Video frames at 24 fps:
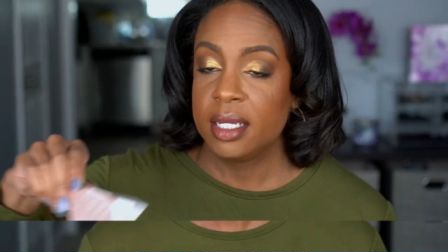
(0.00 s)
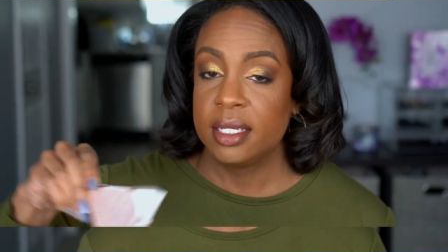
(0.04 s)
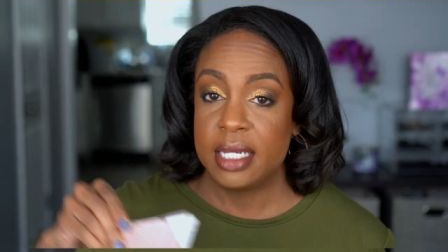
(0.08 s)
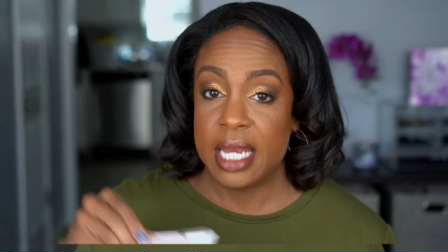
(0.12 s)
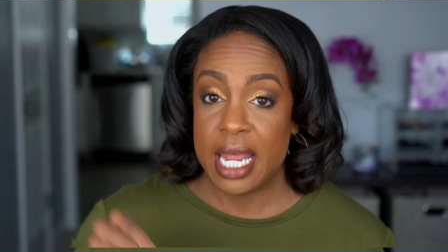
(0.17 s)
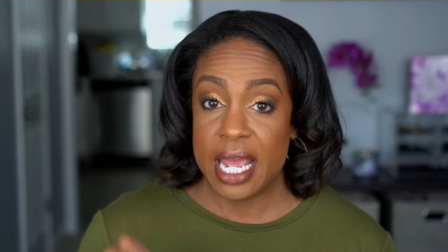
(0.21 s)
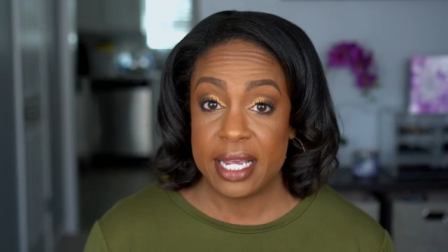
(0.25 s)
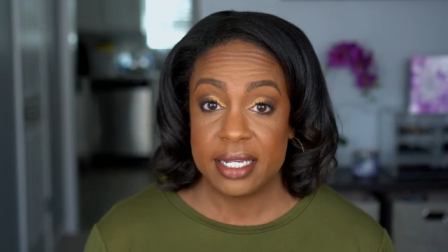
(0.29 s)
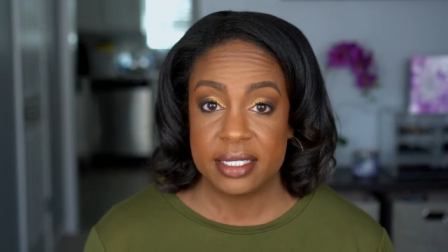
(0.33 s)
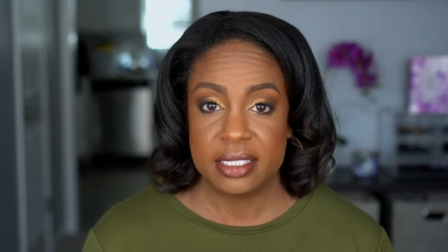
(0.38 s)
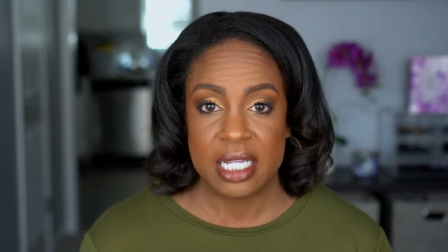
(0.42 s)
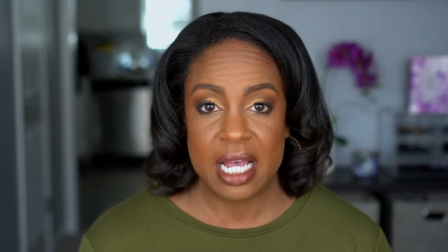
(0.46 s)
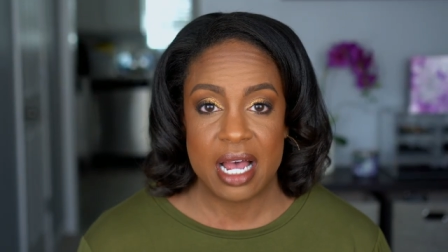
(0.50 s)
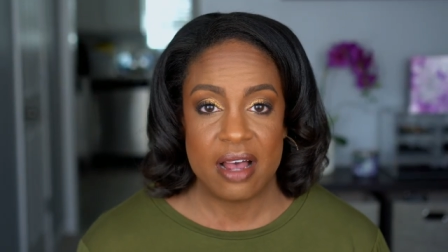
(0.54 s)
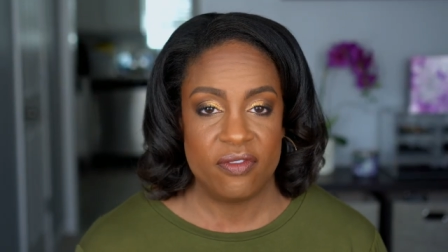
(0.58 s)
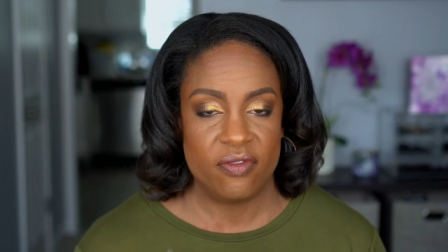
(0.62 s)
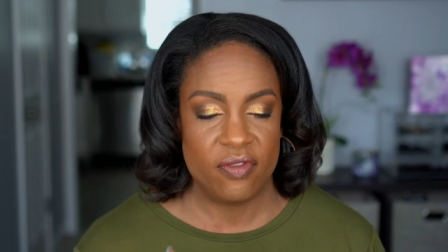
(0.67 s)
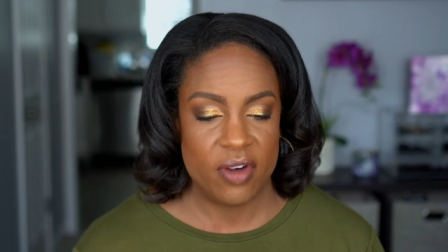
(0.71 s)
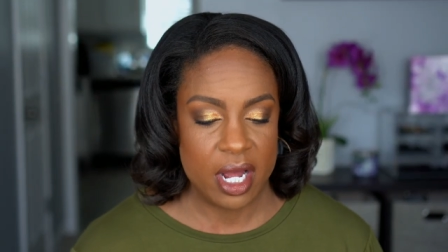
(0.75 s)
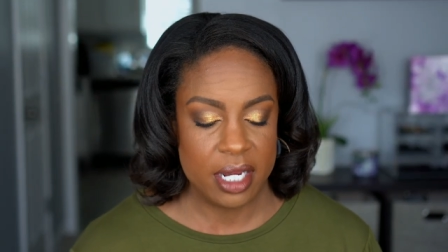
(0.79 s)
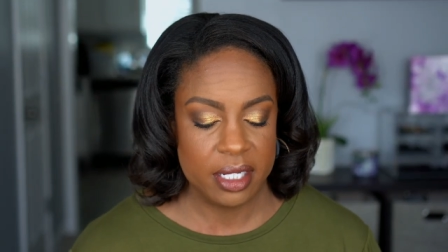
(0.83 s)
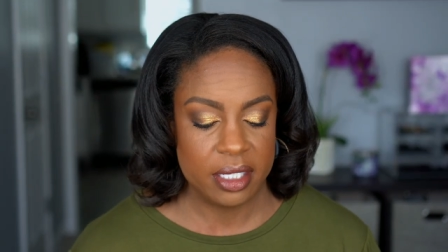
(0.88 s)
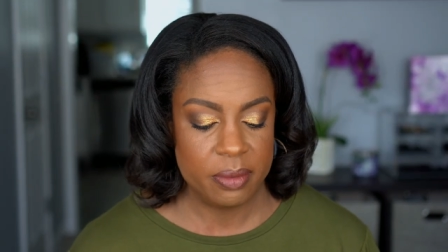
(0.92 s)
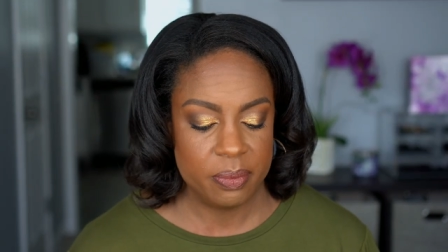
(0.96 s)
Next, I
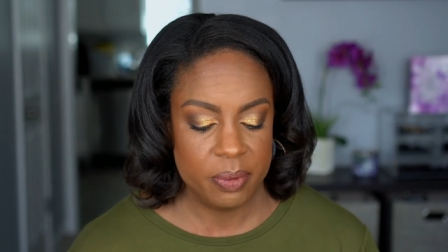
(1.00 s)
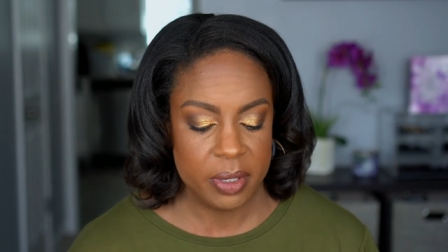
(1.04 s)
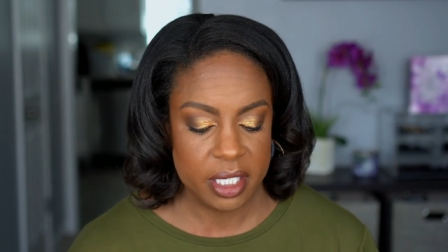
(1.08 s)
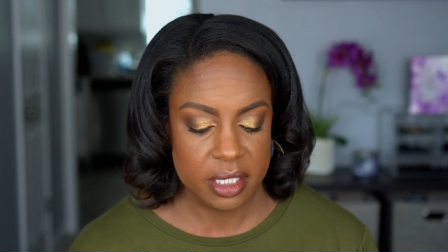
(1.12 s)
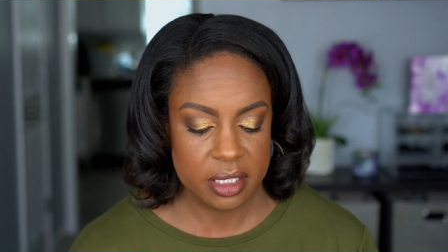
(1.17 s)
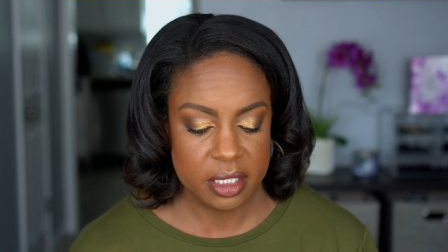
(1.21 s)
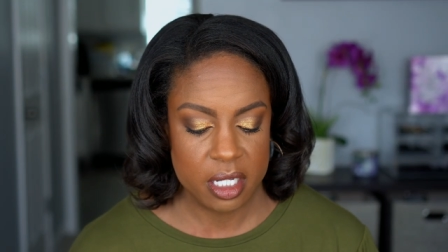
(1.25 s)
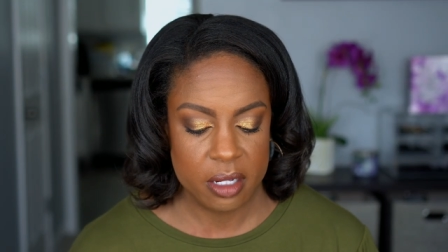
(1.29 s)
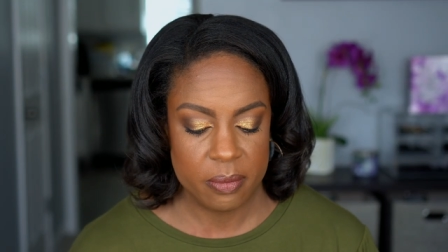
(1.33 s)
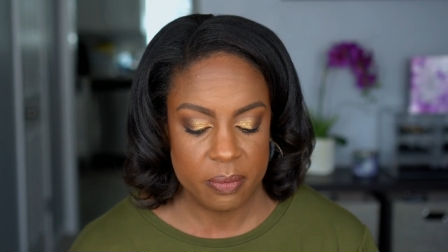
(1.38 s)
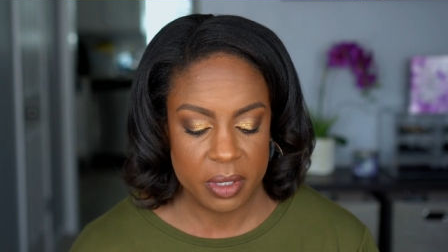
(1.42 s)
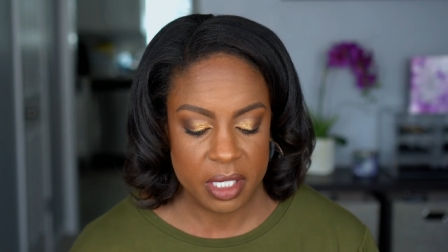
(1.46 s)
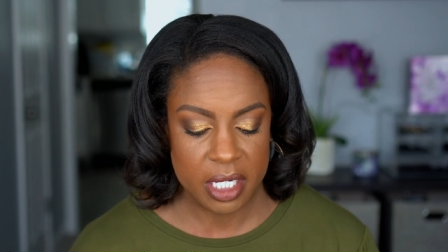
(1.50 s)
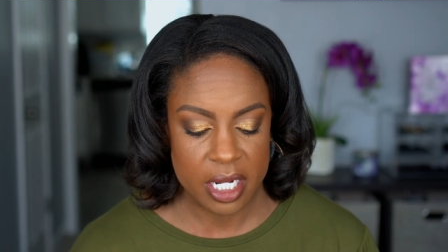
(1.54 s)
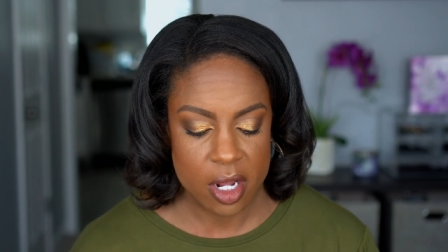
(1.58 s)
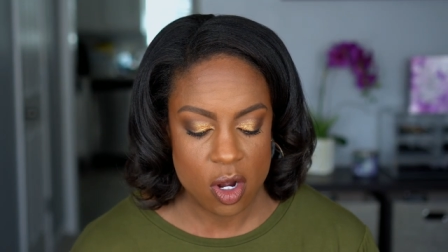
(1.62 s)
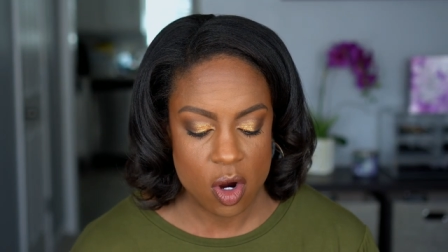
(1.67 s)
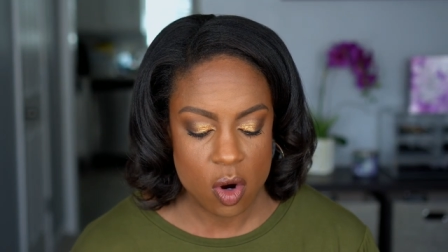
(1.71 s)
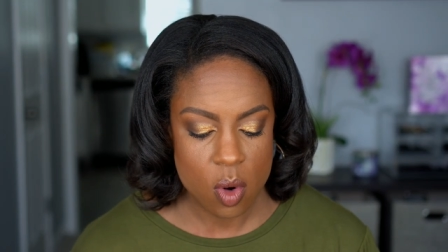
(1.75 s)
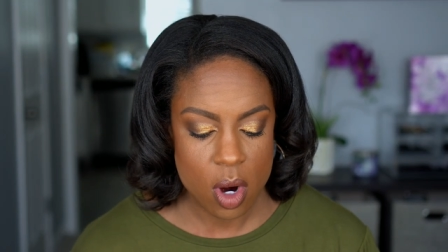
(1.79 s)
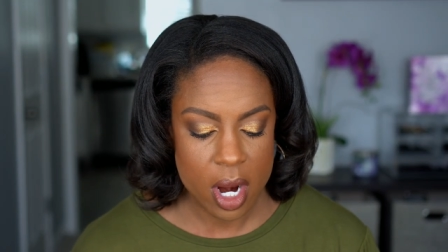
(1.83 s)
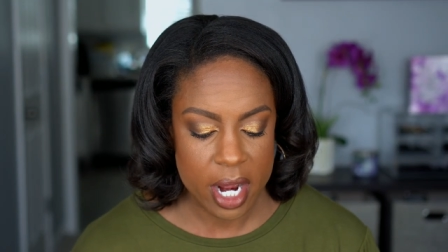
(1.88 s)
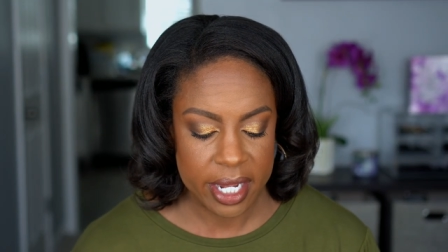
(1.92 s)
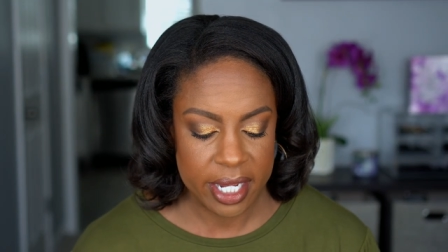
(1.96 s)
finally picked up an
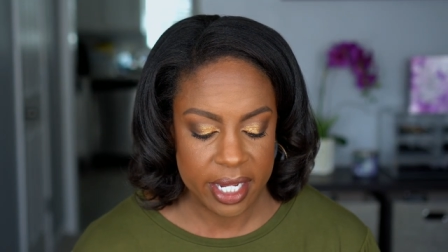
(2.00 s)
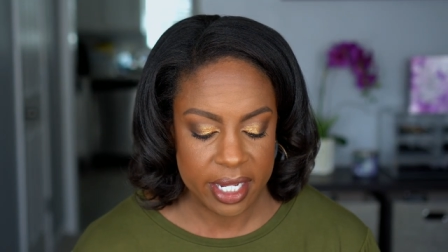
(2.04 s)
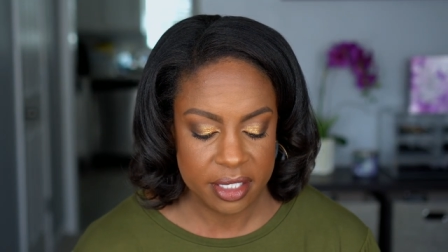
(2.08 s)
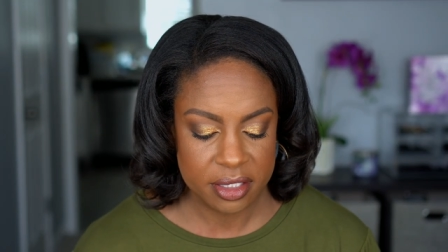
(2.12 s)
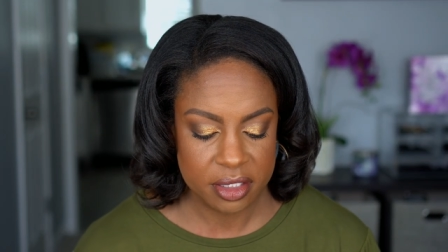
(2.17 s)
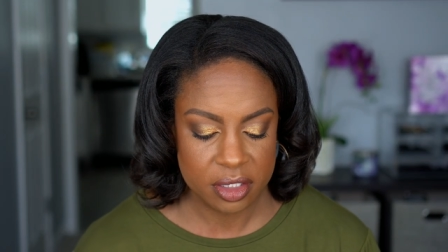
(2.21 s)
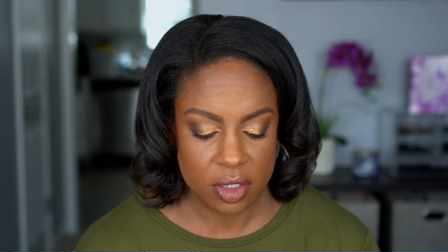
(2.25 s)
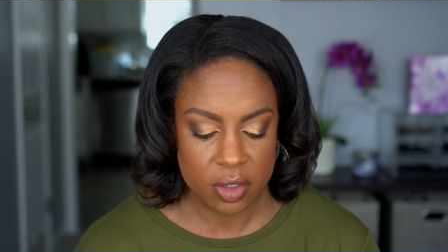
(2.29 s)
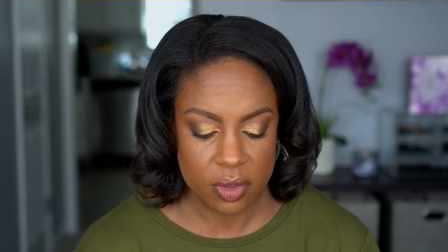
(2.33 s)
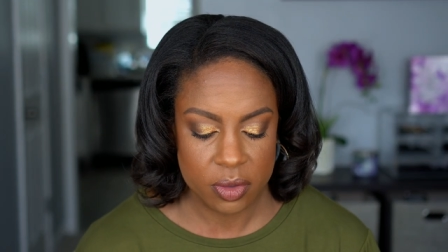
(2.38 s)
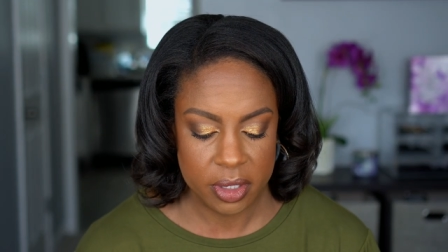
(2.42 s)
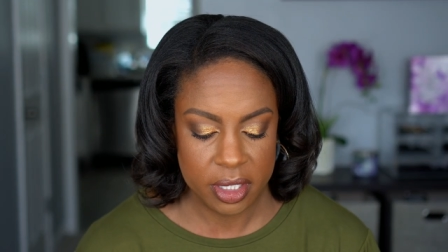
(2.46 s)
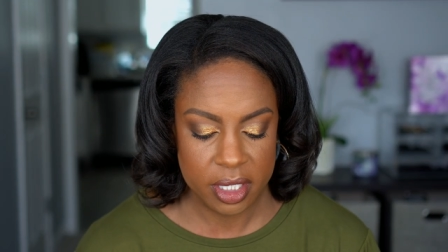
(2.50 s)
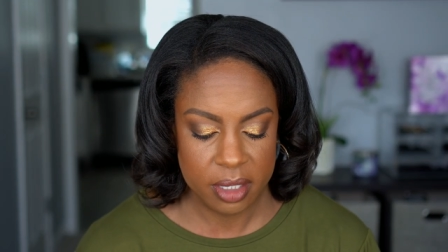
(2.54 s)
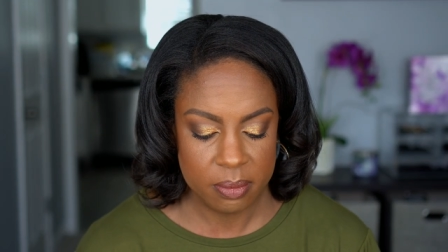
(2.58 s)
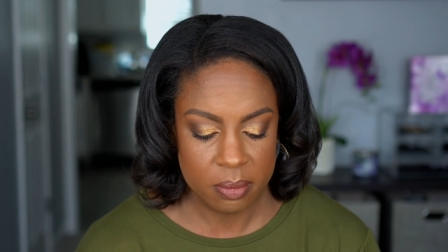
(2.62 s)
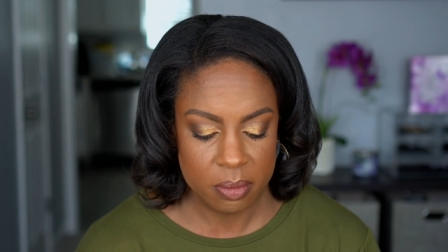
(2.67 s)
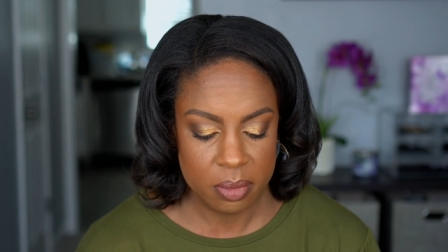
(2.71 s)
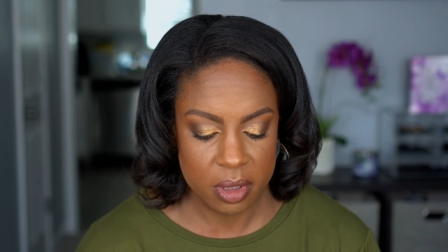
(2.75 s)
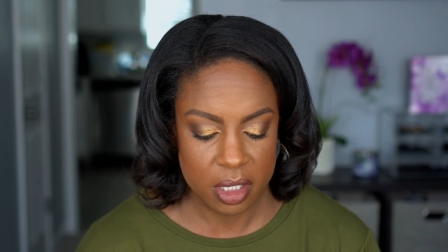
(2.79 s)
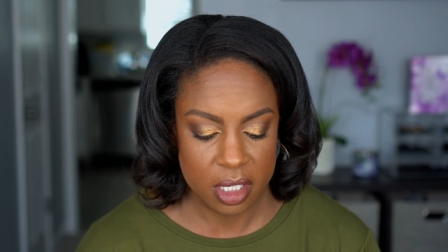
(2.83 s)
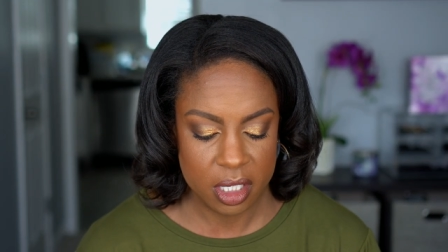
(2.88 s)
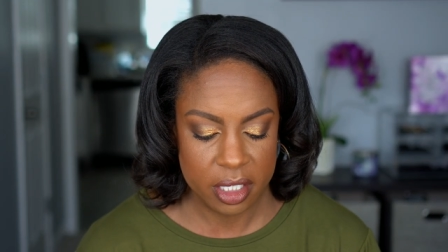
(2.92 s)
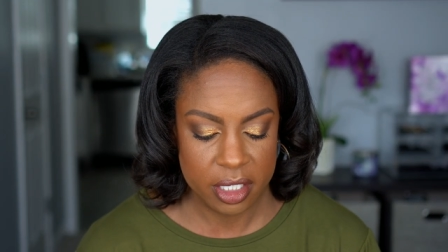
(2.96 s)
LYS
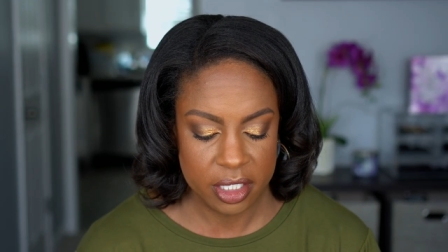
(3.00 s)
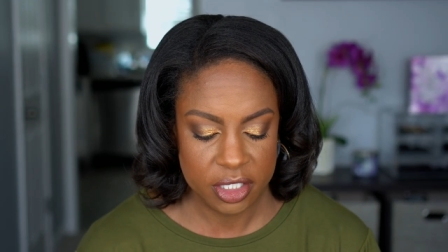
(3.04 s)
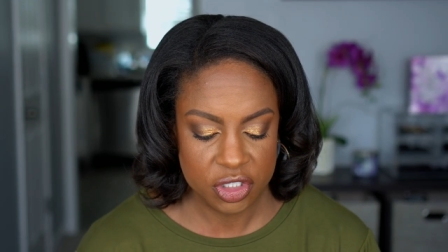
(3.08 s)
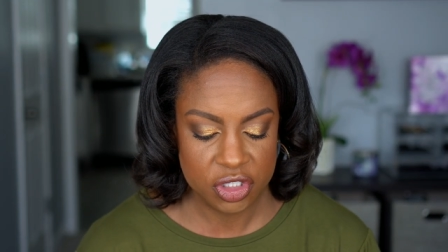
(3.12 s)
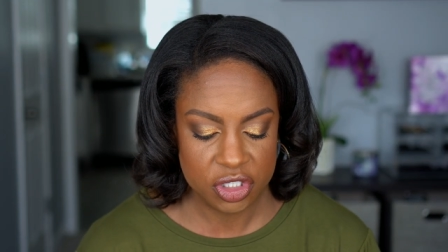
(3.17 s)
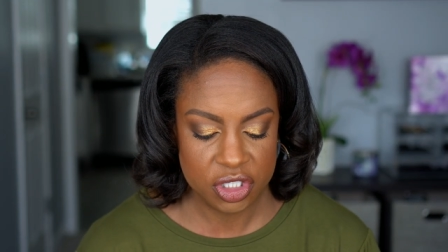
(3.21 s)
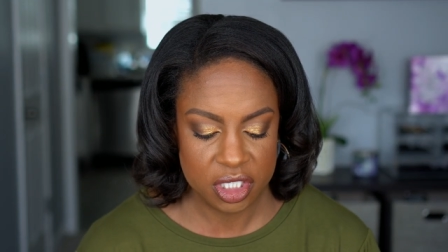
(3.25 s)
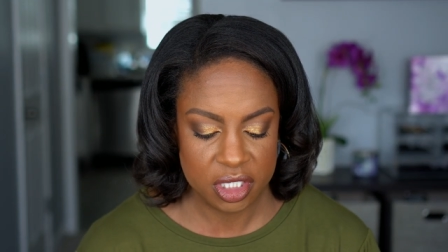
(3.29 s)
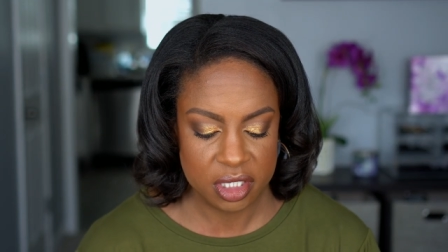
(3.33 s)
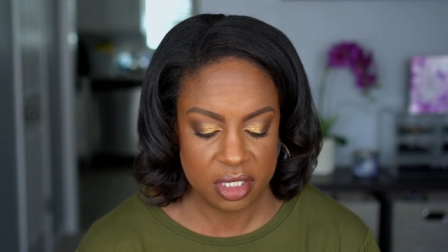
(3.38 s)
cream blush.